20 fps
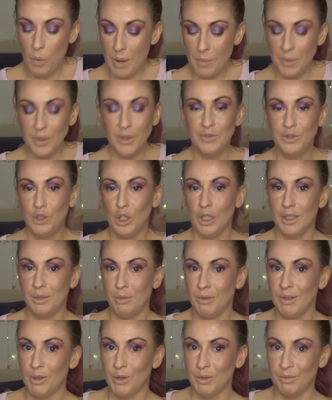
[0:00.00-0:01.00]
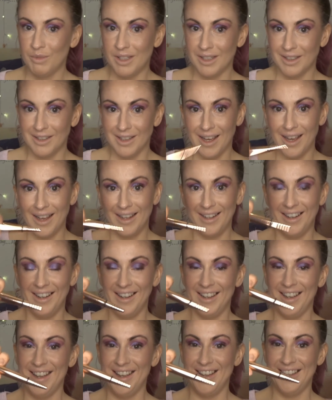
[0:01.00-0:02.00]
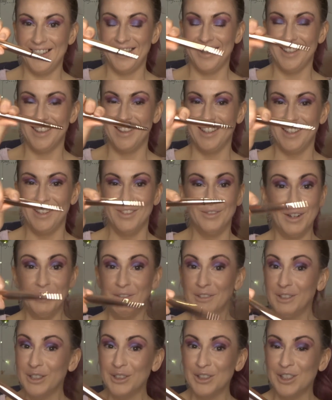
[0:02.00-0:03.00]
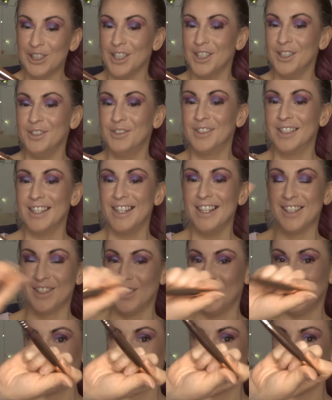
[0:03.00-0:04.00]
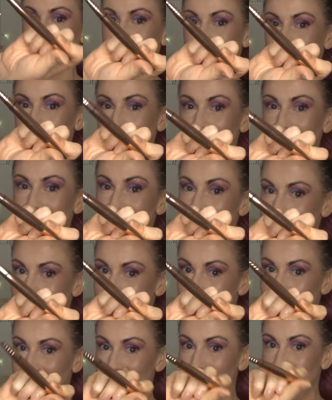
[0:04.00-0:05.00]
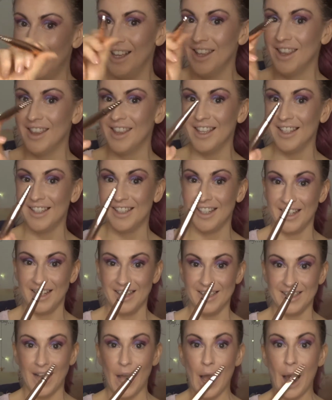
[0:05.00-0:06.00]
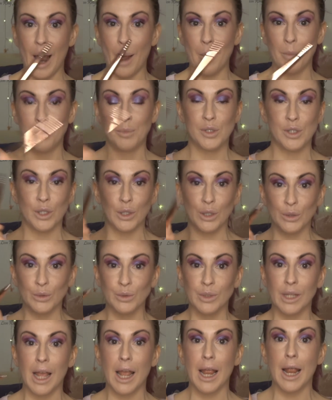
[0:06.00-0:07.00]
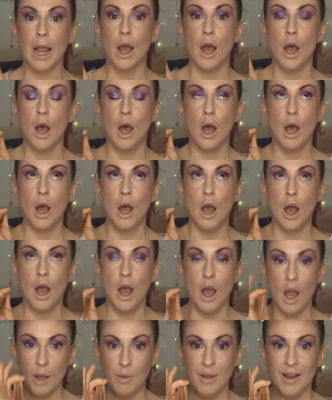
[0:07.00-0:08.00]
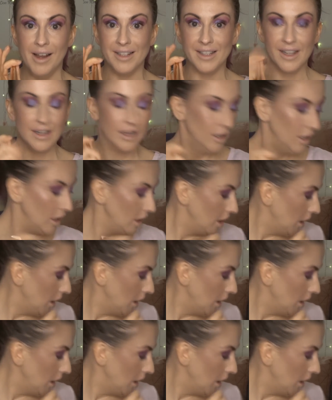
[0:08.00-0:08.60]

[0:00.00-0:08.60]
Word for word: weapon of choice when it comes to liner is the Revolution Renaissance Flick Liner. This is absolutely amazing